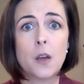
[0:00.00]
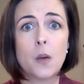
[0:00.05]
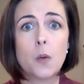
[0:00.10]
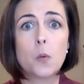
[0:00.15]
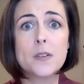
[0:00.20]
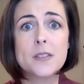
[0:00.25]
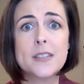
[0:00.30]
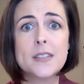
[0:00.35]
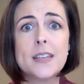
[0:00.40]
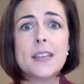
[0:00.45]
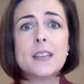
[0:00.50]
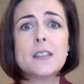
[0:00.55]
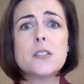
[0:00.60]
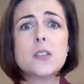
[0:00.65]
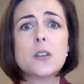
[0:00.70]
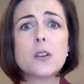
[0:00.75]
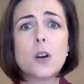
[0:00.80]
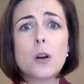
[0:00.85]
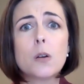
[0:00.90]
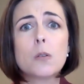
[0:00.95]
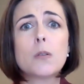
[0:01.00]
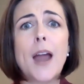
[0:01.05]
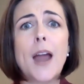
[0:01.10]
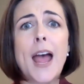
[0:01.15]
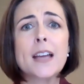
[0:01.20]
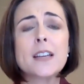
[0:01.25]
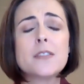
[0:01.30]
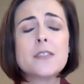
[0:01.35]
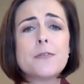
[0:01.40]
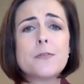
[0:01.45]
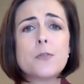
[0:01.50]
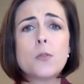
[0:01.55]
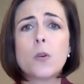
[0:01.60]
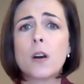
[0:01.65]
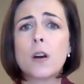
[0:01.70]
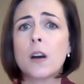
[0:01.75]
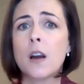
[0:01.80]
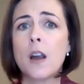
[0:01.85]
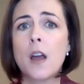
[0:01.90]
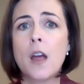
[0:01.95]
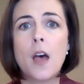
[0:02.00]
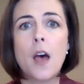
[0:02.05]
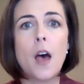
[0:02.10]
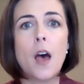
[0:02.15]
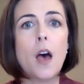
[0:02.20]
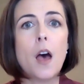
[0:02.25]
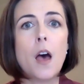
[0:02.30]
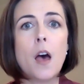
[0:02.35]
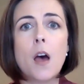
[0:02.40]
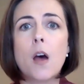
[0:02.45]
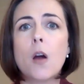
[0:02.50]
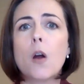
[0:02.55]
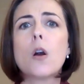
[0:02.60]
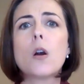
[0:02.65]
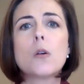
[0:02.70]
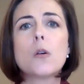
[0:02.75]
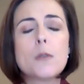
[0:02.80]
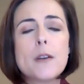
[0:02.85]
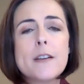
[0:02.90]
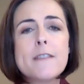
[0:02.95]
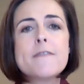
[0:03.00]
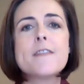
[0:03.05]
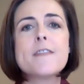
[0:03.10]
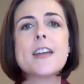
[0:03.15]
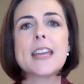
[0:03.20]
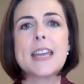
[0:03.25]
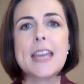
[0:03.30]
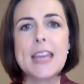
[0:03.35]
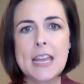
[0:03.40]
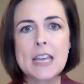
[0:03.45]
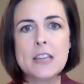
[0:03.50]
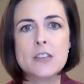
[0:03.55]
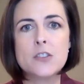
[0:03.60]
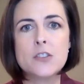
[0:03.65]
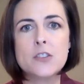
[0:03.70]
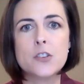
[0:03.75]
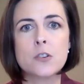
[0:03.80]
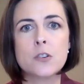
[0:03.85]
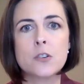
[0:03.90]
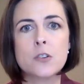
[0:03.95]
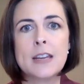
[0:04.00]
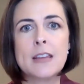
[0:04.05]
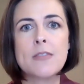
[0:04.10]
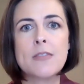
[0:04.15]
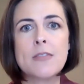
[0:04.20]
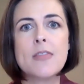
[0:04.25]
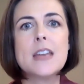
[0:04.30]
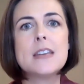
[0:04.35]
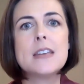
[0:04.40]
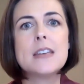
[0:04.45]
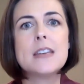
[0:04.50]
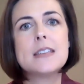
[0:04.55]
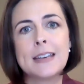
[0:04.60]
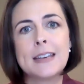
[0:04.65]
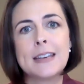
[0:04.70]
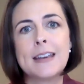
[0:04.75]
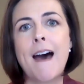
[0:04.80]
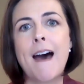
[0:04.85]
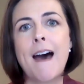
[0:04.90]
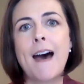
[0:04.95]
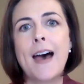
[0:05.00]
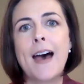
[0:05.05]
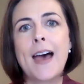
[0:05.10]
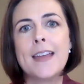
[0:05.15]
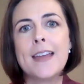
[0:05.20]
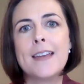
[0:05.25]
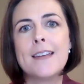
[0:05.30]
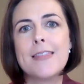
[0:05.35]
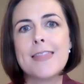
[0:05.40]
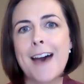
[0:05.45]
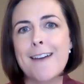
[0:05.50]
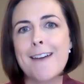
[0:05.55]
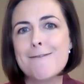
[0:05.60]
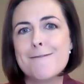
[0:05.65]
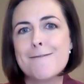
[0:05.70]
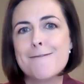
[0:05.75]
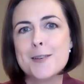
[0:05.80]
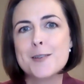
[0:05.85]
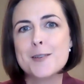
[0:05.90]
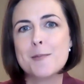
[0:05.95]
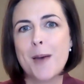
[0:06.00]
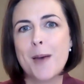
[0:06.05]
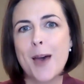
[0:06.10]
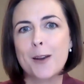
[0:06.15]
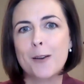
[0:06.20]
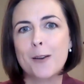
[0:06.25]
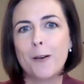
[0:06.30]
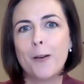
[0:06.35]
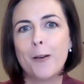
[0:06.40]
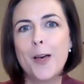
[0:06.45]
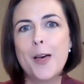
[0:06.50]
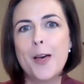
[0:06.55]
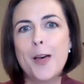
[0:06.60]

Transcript: We're seeking to correct for a horrific history that denied that fundamental